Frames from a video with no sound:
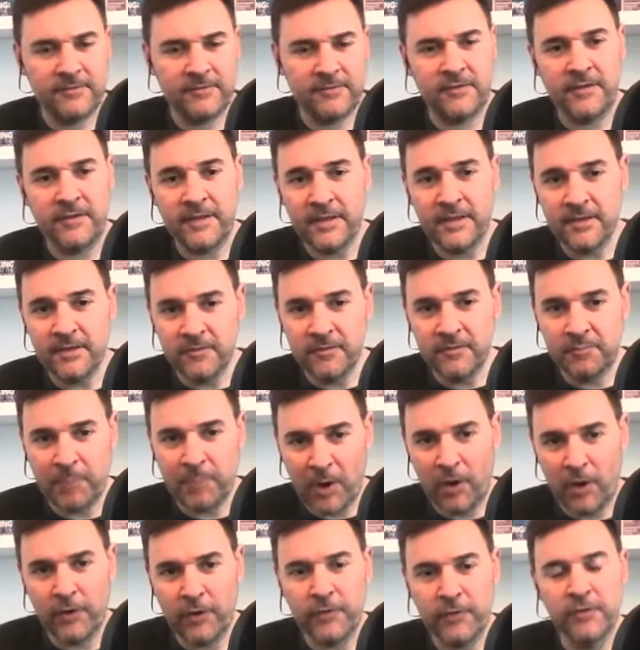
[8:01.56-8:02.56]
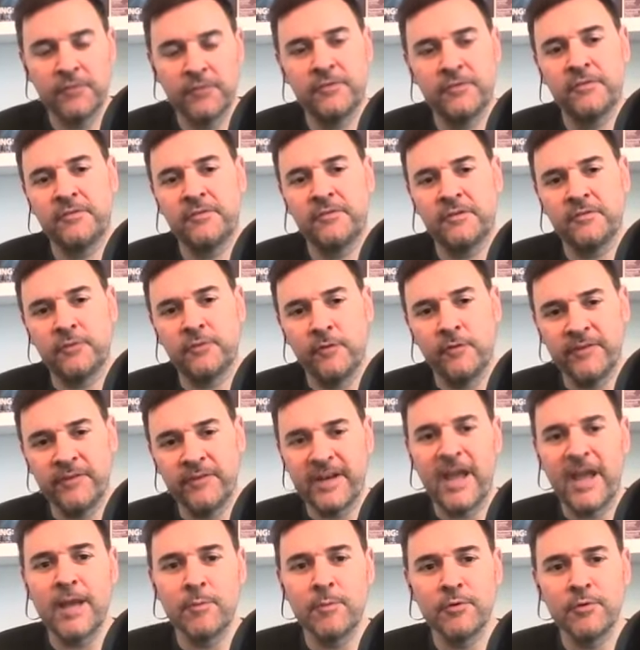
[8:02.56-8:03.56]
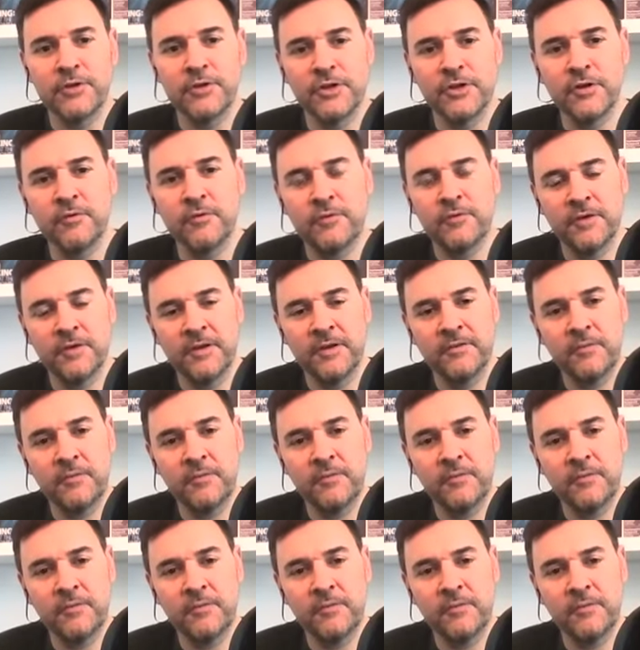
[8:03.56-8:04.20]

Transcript: to these partners has sort of enabled you to